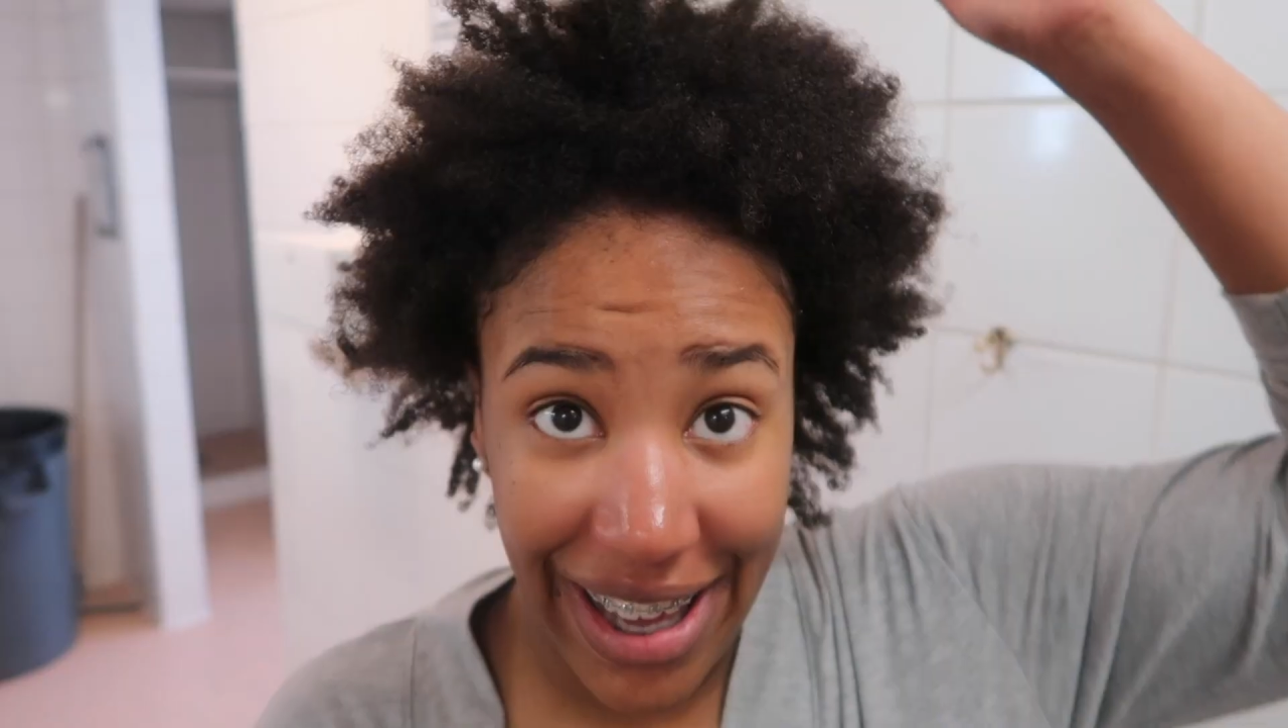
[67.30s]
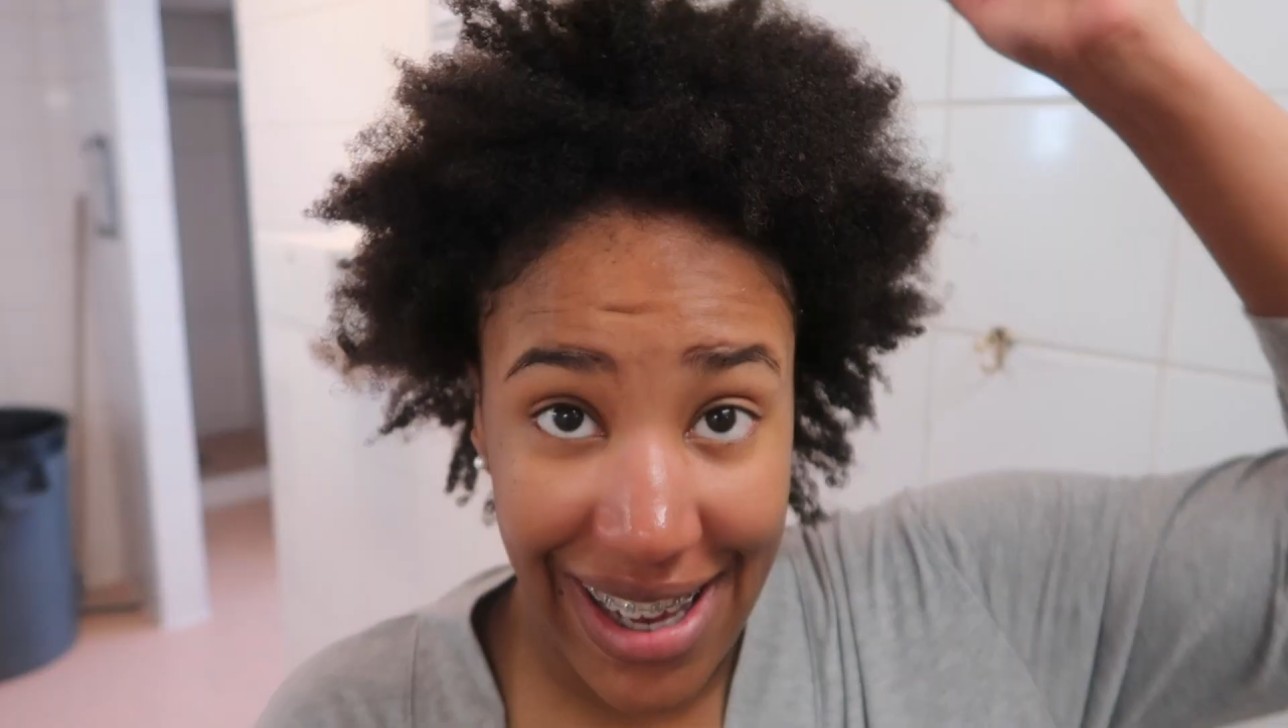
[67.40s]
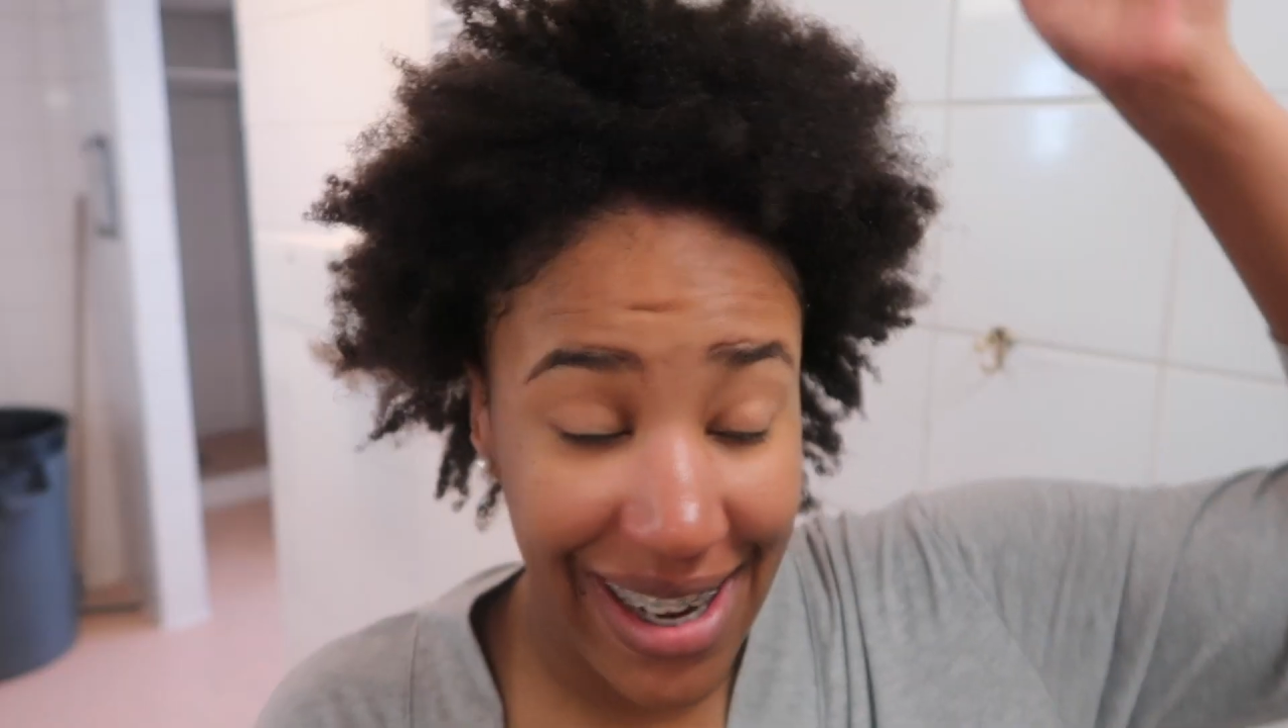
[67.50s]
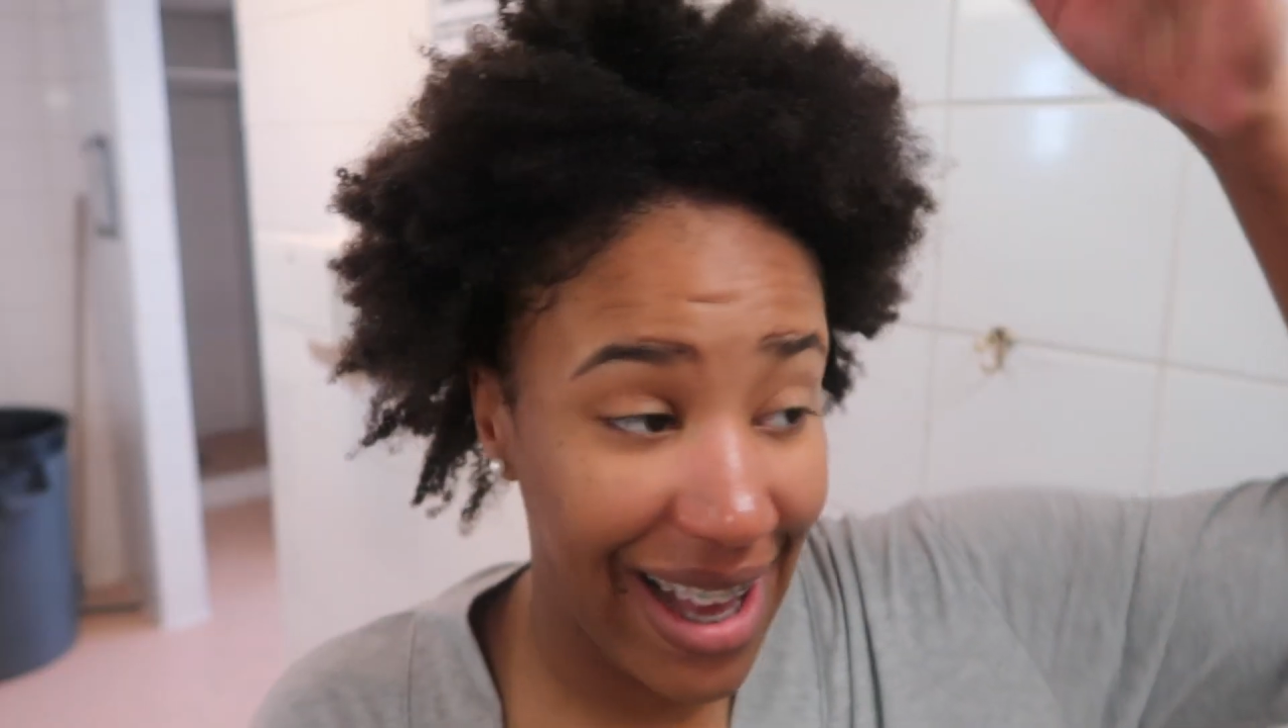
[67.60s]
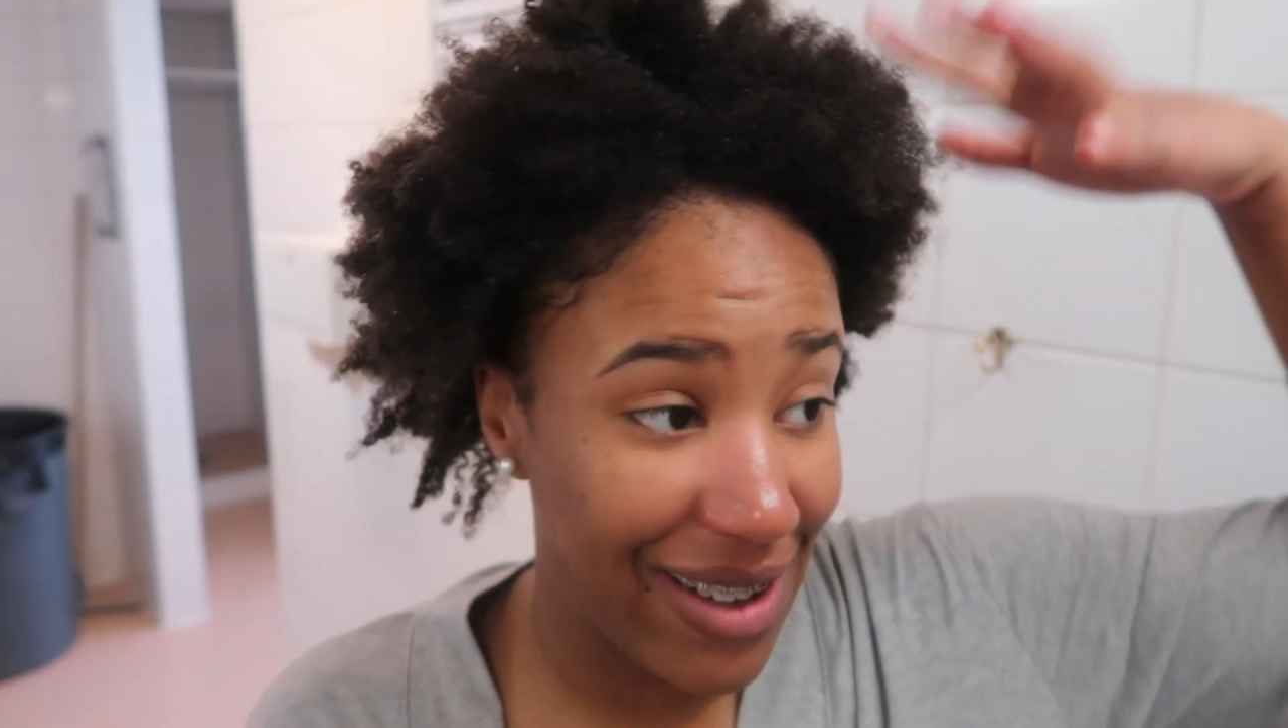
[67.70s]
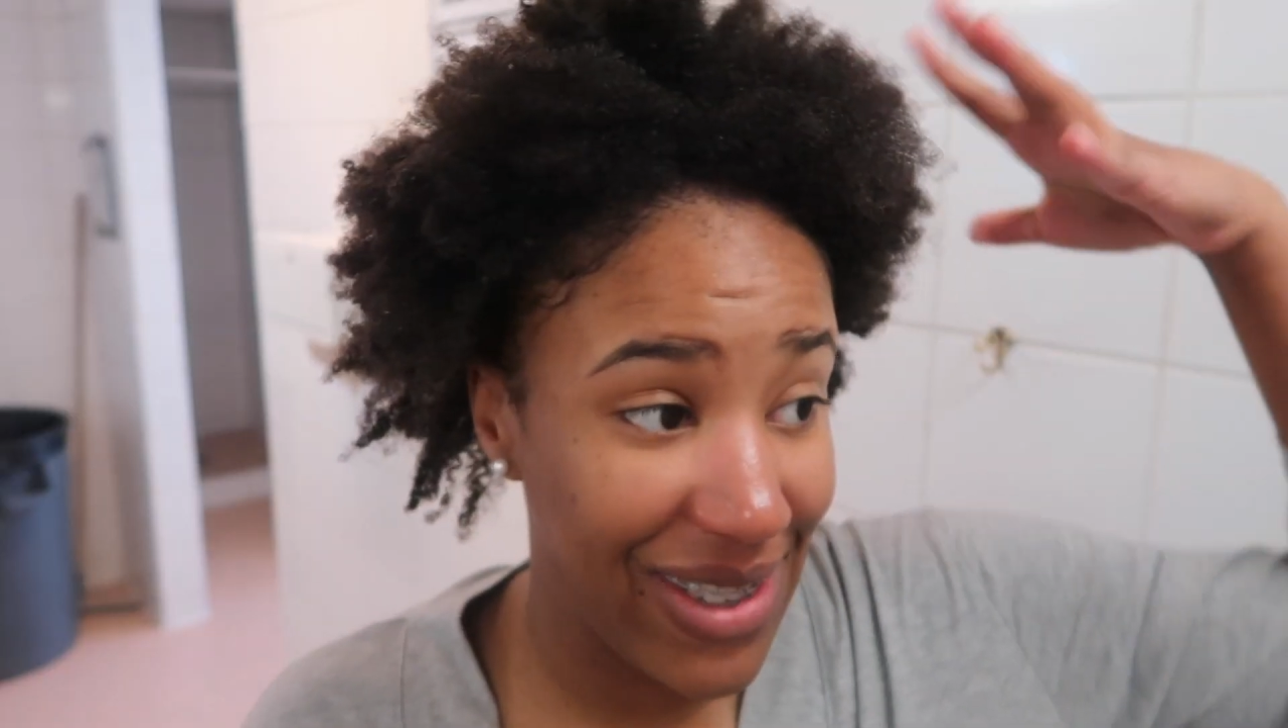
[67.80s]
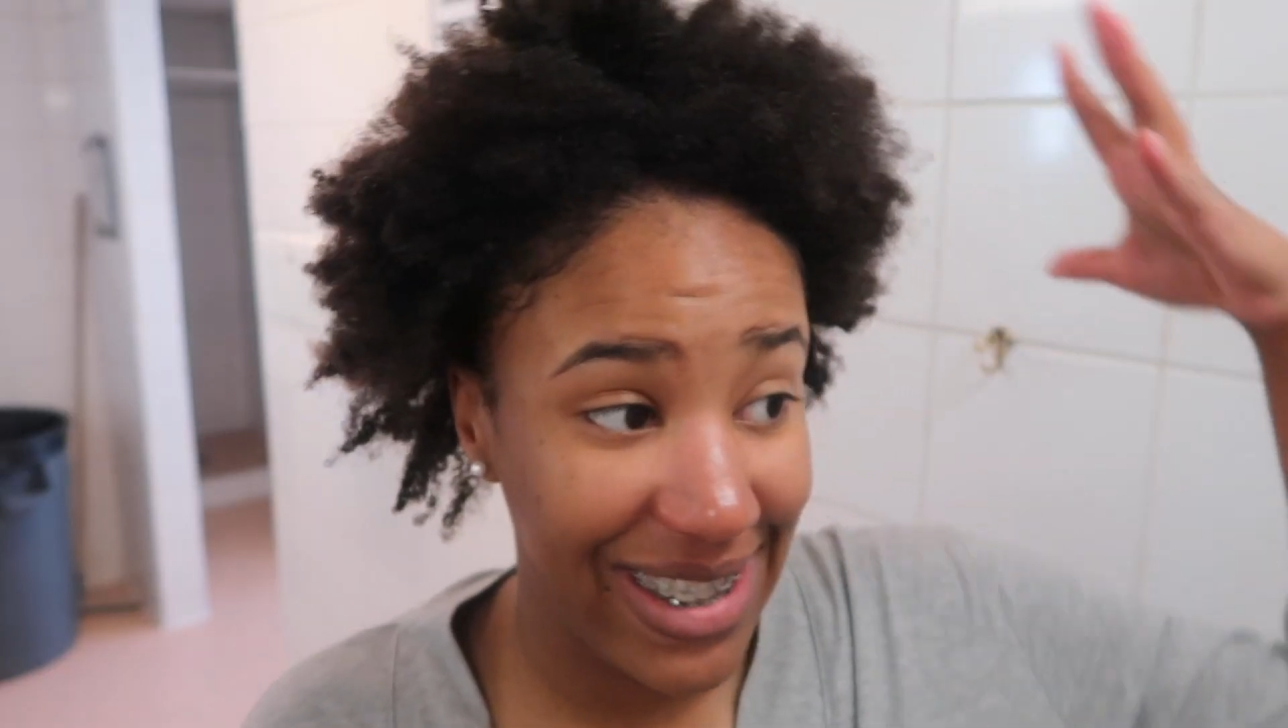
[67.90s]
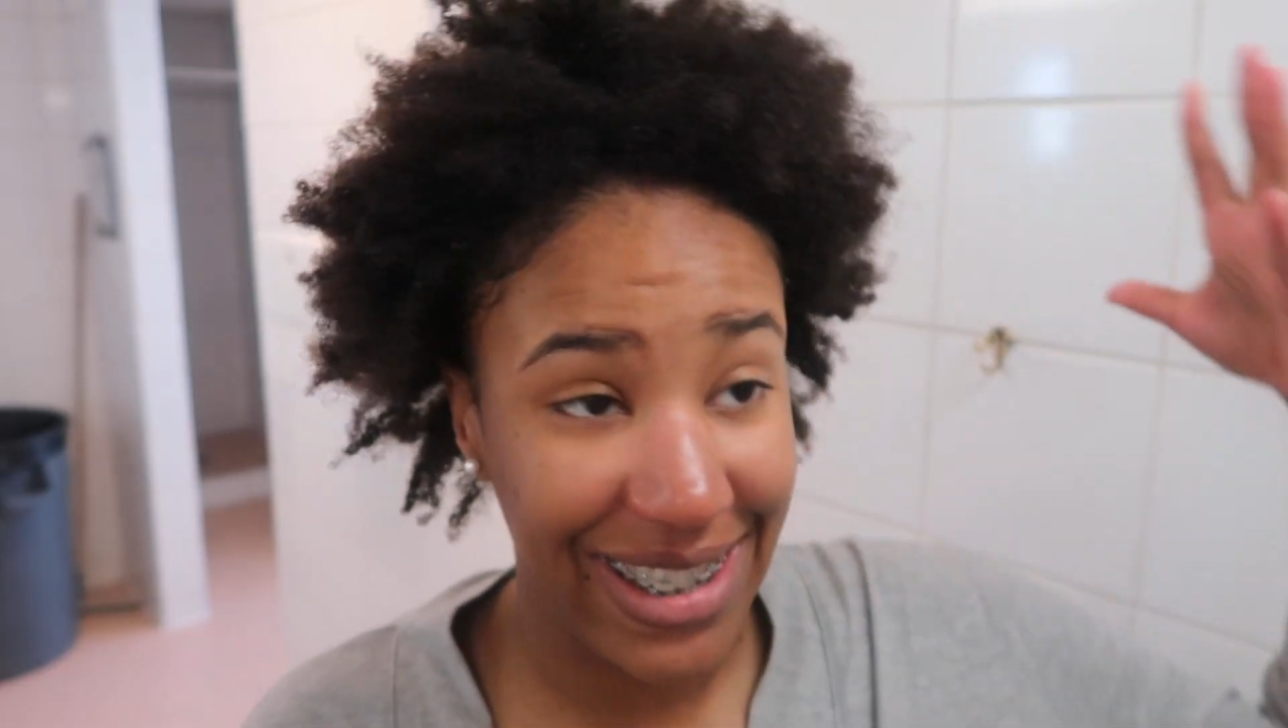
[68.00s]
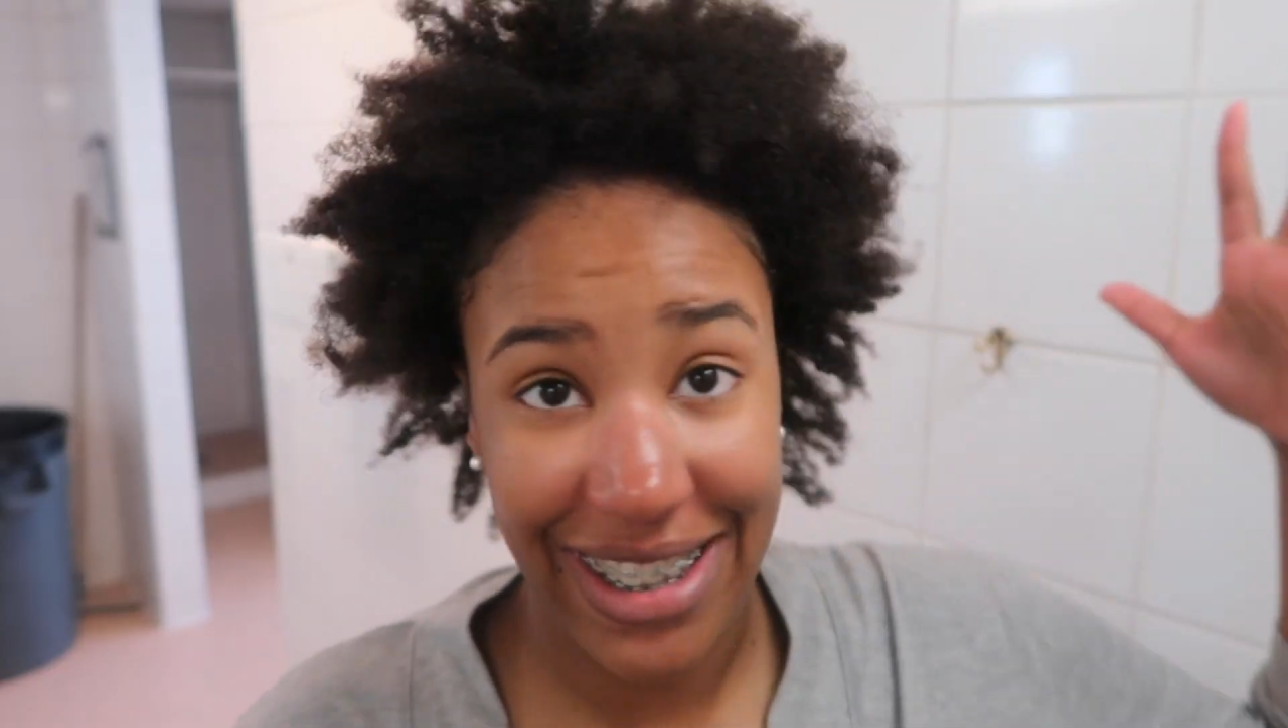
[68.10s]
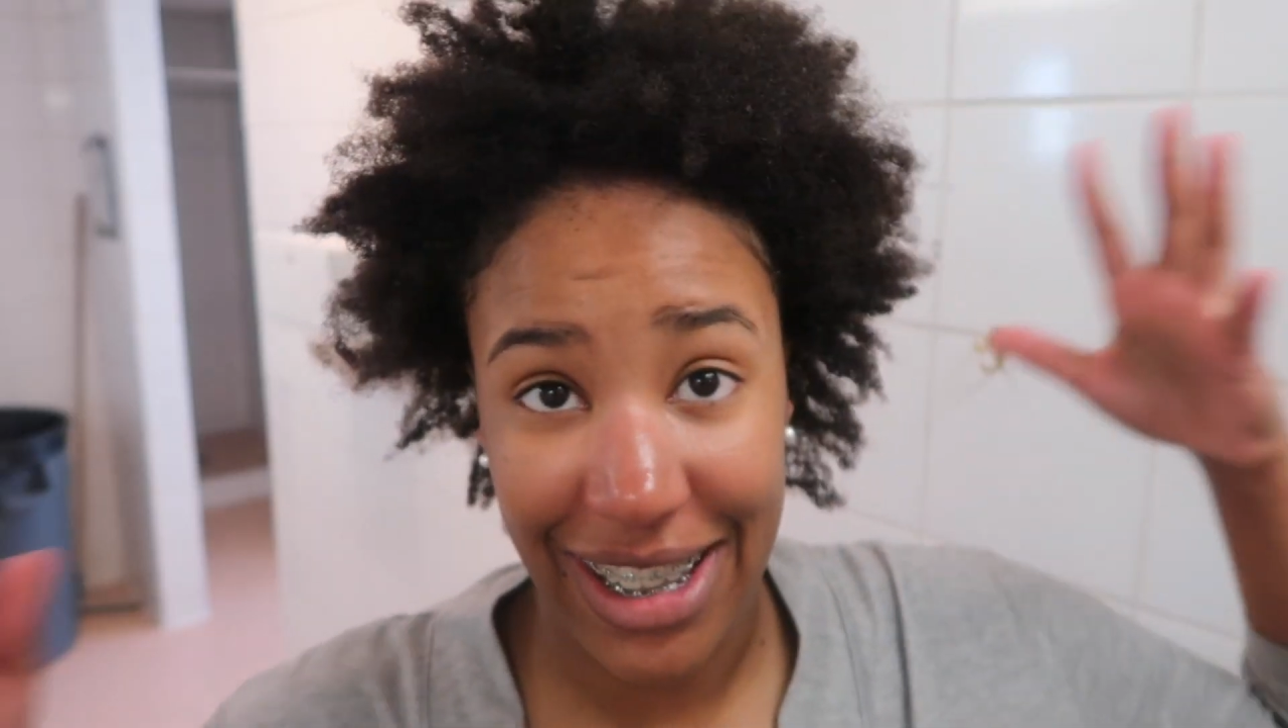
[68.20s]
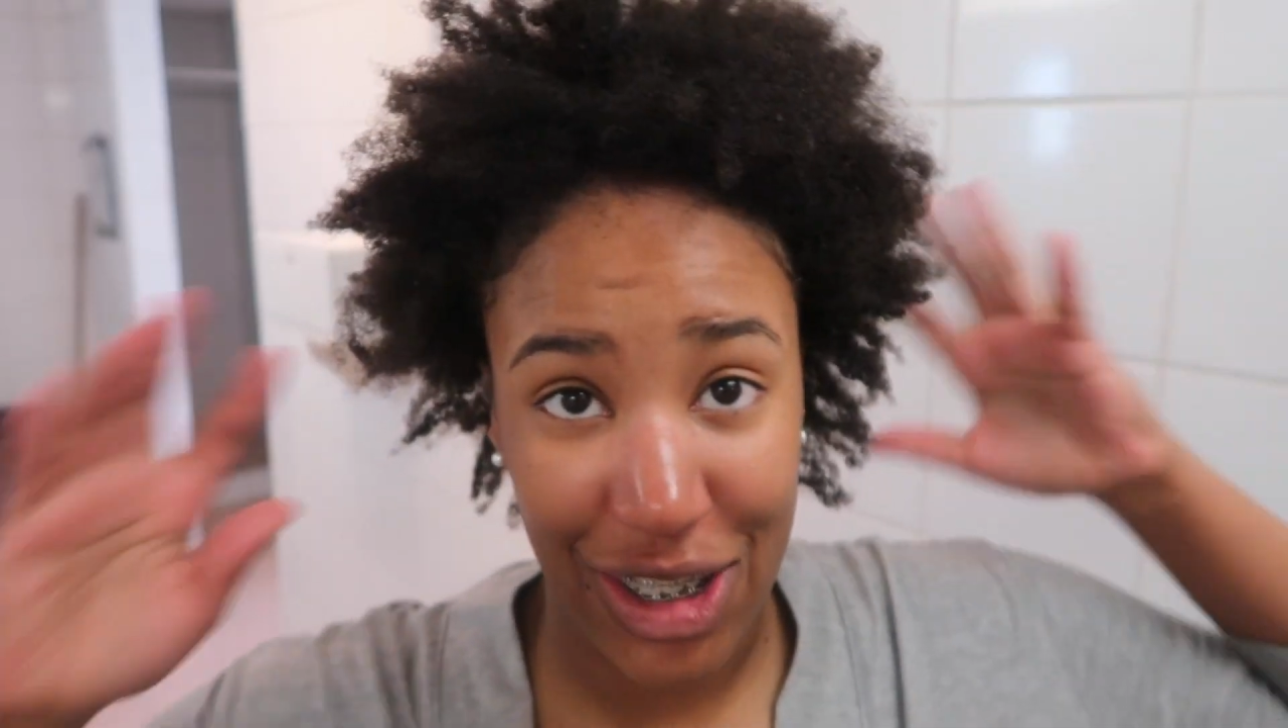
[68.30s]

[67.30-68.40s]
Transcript: And obviously